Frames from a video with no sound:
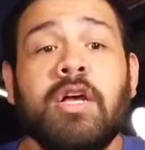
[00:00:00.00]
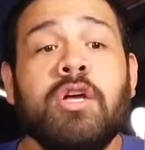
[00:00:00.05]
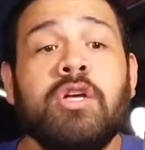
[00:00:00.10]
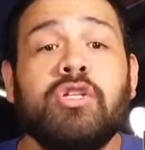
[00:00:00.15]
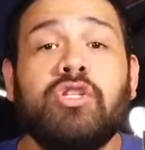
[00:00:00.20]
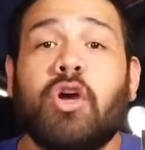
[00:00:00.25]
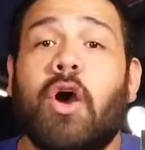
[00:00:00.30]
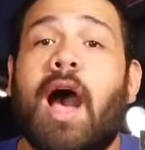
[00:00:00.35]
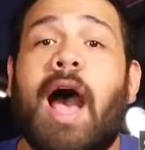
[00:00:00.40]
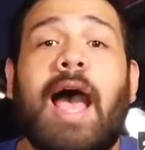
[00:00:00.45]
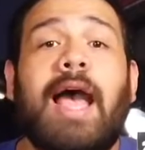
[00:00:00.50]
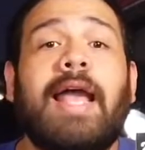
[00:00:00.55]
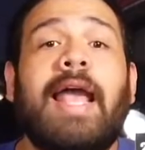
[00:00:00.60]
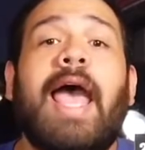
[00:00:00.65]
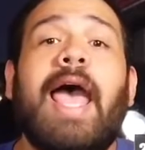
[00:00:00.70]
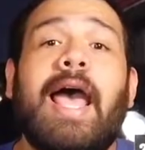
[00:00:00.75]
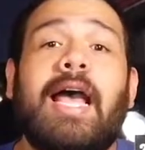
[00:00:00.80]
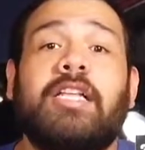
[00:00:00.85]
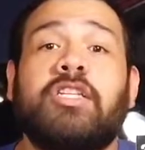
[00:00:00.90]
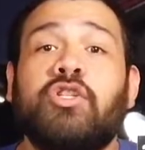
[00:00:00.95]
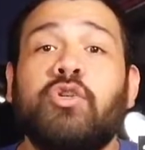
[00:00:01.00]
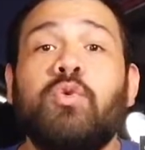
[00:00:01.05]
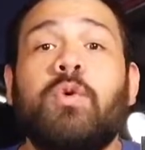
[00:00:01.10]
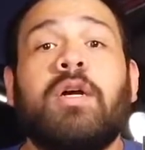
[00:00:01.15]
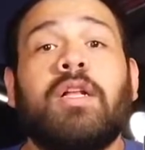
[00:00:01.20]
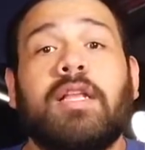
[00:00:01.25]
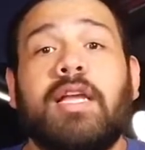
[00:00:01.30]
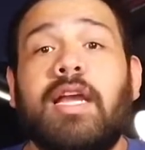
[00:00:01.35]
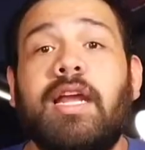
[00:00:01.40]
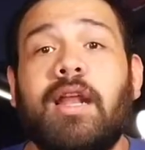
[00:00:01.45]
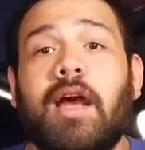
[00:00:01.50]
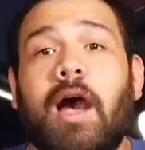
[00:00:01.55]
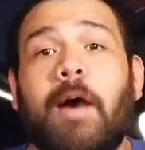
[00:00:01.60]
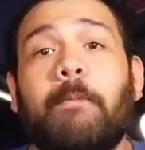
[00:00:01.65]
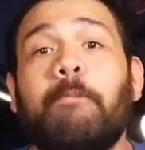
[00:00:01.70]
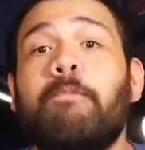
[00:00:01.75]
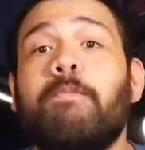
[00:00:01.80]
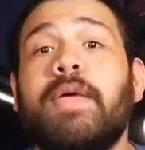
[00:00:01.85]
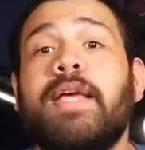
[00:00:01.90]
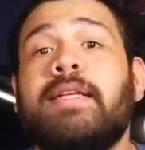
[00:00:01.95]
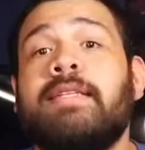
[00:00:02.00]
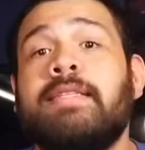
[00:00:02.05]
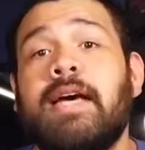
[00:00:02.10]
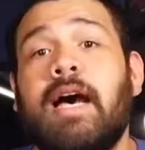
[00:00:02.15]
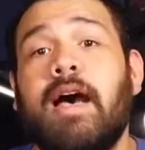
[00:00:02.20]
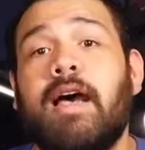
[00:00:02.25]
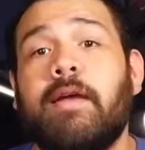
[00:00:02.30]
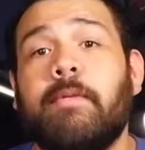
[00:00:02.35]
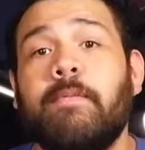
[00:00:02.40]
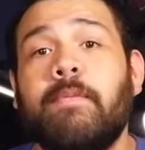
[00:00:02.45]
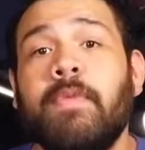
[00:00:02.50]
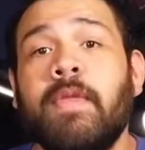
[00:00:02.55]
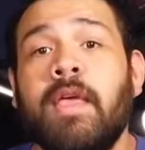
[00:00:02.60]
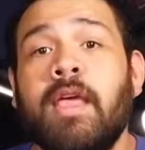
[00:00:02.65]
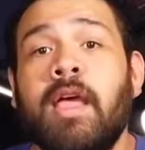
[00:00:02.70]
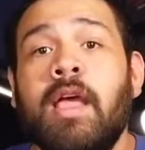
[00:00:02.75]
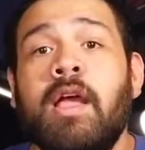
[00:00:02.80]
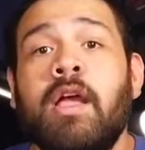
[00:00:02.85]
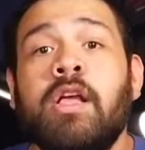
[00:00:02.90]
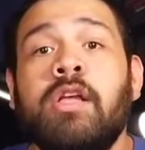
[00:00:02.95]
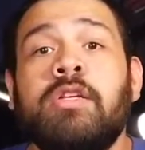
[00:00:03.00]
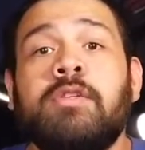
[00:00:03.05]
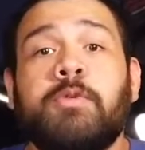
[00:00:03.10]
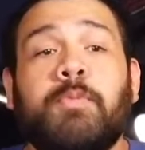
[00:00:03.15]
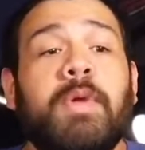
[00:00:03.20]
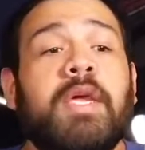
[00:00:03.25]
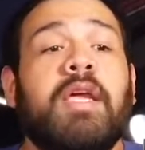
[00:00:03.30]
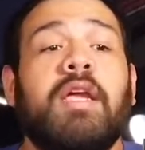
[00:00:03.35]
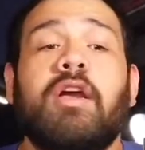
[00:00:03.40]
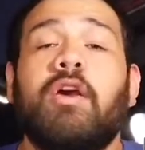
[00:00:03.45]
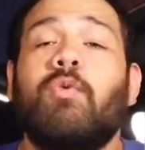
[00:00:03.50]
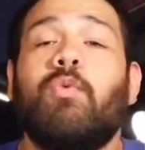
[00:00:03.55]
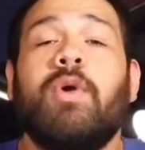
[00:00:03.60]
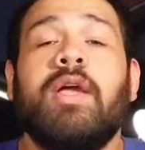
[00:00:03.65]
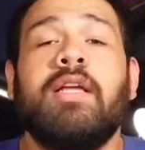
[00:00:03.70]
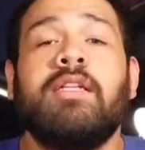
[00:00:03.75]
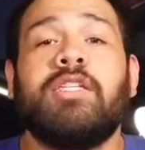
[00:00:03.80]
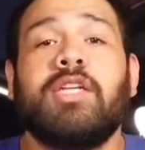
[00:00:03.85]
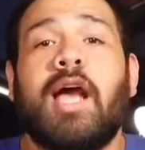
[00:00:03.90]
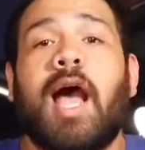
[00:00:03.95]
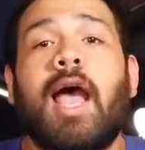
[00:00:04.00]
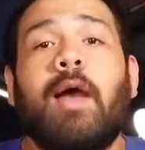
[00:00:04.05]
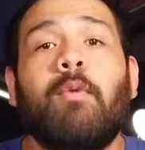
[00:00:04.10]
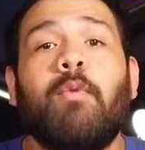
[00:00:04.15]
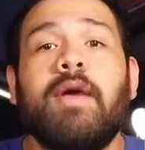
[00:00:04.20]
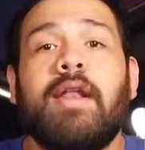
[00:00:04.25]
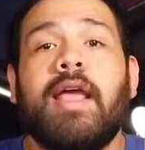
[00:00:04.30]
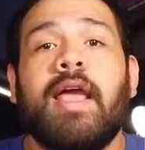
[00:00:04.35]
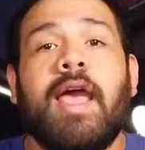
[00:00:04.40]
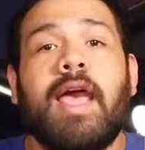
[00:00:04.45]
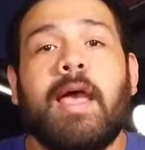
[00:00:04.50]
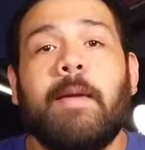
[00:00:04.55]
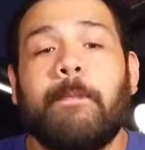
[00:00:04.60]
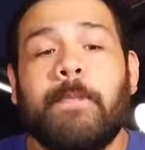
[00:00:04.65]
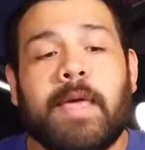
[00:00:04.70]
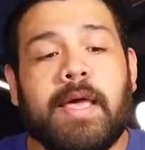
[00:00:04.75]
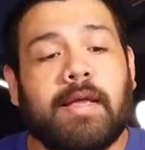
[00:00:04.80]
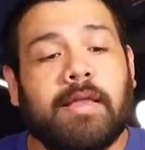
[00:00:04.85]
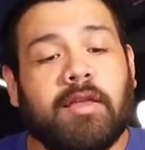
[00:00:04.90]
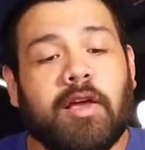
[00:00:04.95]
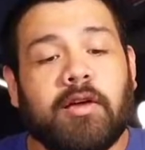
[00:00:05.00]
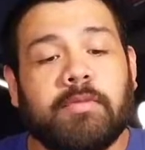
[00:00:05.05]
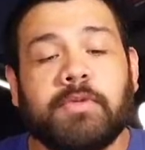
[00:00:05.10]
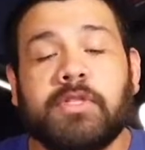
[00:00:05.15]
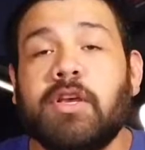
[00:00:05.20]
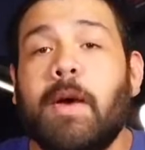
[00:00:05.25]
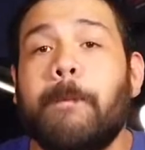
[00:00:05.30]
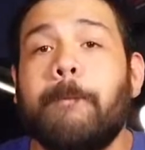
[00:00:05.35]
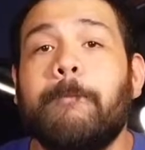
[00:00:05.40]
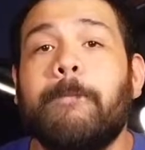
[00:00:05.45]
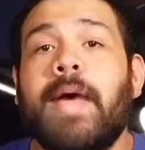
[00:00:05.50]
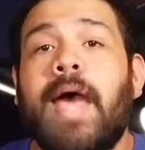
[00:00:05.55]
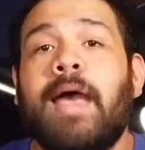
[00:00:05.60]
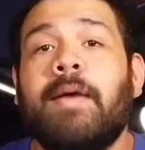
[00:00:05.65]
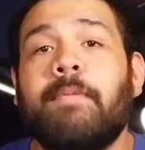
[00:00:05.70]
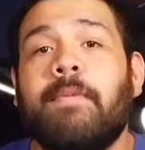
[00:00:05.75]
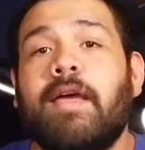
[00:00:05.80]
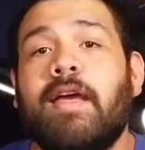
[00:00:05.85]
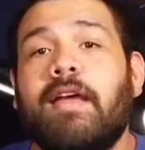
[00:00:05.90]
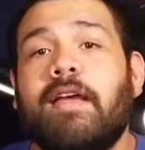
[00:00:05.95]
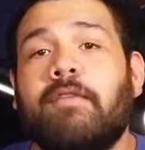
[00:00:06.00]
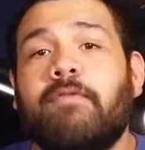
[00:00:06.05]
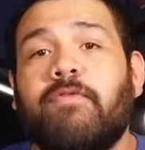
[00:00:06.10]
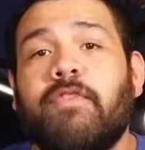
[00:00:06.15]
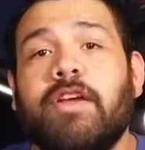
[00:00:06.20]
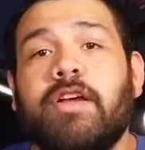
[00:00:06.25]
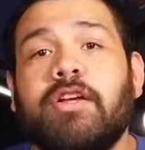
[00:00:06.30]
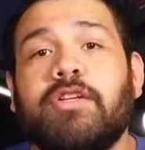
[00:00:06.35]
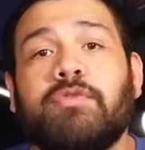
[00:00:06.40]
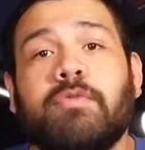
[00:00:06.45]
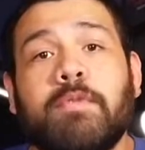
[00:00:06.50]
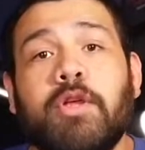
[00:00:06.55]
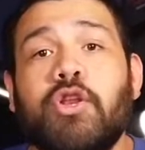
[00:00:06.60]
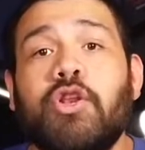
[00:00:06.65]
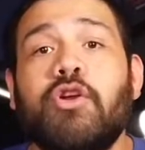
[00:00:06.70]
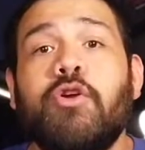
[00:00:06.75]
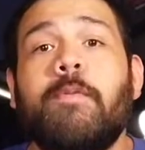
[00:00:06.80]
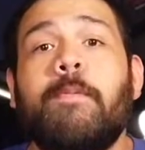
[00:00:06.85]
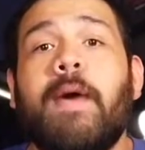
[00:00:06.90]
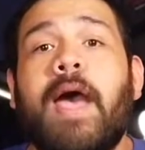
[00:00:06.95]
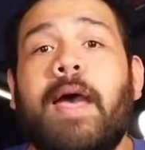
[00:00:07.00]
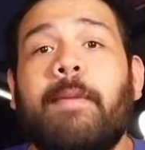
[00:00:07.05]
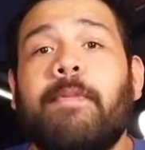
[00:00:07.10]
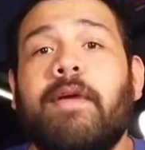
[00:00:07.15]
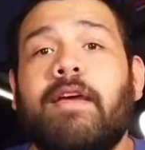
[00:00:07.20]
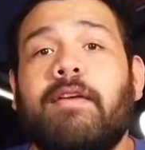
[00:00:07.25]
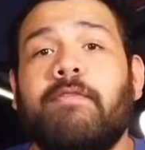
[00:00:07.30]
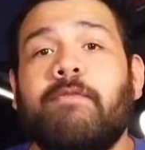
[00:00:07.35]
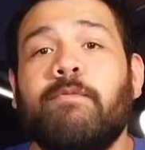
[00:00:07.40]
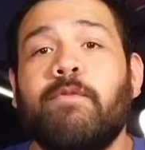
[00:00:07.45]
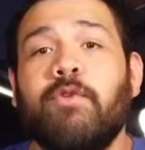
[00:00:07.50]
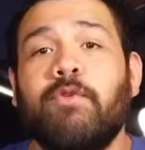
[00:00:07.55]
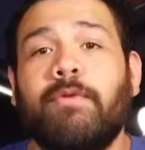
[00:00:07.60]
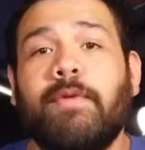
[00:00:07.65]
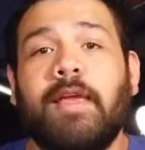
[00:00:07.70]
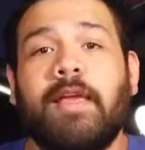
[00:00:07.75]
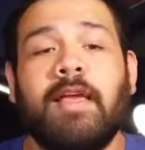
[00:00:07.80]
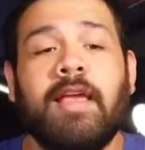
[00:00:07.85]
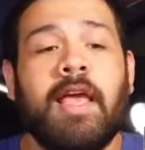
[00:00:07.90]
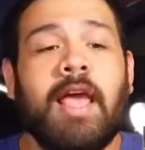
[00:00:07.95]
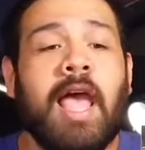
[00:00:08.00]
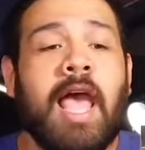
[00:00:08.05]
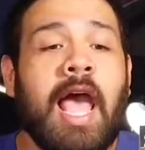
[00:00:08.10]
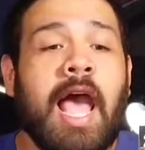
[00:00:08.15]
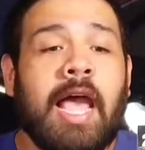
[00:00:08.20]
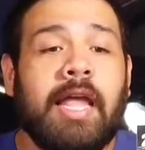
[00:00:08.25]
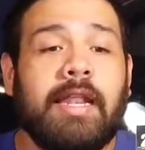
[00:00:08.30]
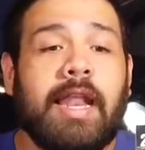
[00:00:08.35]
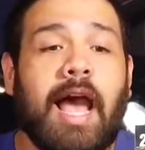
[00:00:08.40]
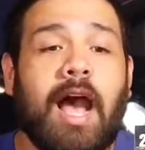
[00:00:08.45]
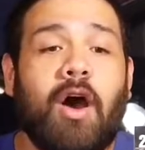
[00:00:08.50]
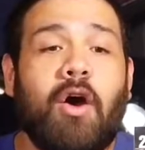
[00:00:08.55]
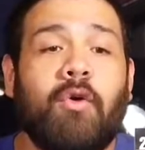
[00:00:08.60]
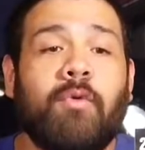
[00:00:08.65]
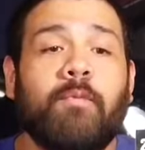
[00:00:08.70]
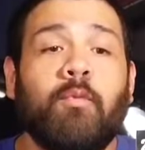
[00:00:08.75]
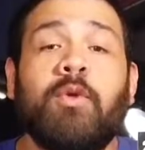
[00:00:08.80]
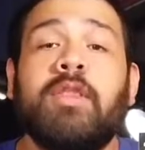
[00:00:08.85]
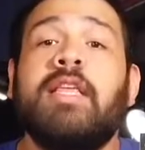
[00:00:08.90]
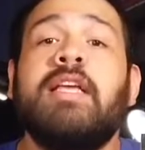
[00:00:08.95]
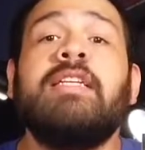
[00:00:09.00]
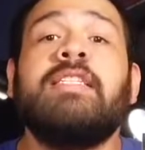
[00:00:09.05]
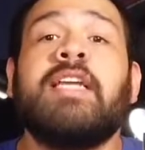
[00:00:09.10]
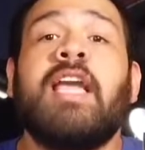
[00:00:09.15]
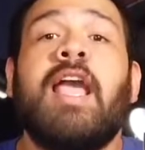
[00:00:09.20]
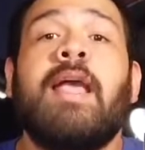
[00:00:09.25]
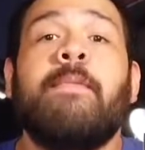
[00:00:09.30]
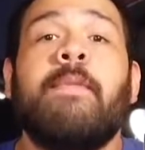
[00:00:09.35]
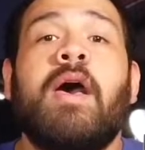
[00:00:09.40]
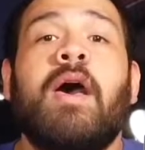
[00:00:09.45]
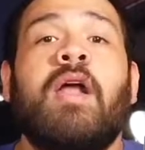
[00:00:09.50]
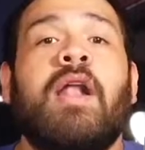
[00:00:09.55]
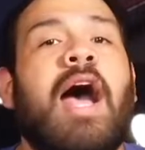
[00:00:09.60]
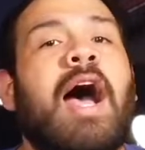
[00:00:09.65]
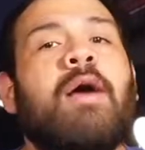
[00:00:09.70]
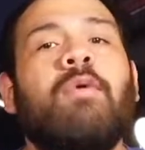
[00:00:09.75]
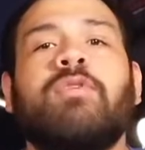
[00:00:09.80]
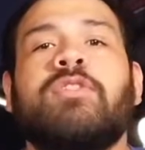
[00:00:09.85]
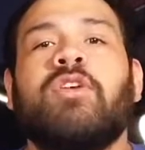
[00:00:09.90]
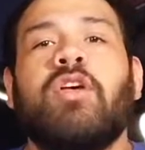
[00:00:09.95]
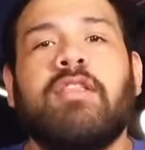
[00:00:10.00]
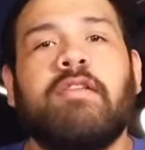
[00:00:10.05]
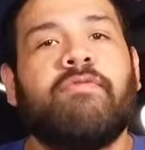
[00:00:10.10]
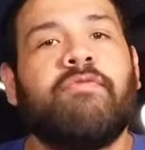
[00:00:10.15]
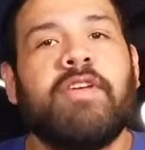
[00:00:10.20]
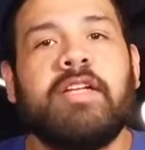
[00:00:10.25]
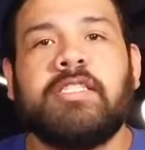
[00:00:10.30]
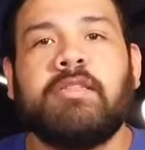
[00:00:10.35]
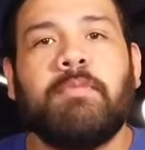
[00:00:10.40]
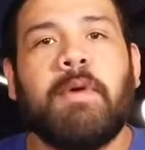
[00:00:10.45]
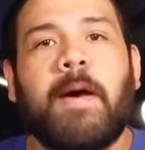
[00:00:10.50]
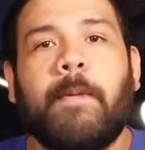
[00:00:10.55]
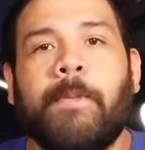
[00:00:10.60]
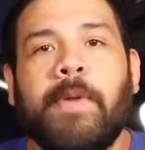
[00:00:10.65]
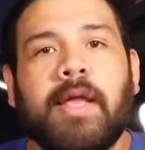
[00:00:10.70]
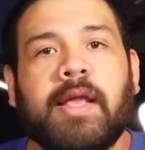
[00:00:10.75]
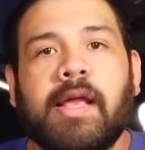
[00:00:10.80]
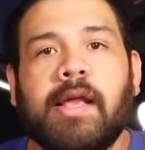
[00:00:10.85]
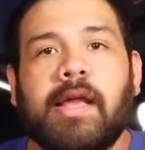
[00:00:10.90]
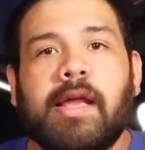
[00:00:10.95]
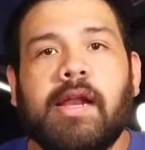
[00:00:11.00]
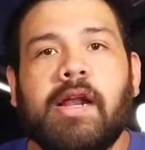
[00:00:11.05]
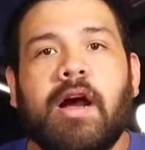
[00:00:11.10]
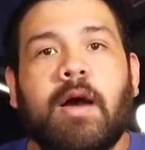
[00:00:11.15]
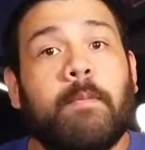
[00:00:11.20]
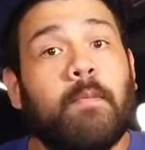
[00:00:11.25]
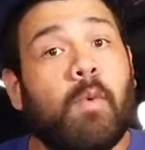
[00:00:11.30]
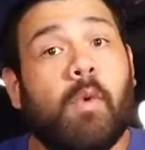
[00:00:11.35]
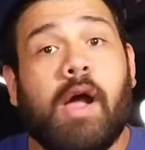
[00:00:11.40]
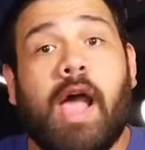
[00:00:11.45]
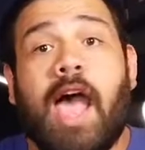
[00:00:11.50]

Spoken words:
So I had to clean up big time. Speaking of which, I went ahead, picked up some Batman figures from the new Batman movie. Now, when these came out, I was on the fence about picking it up.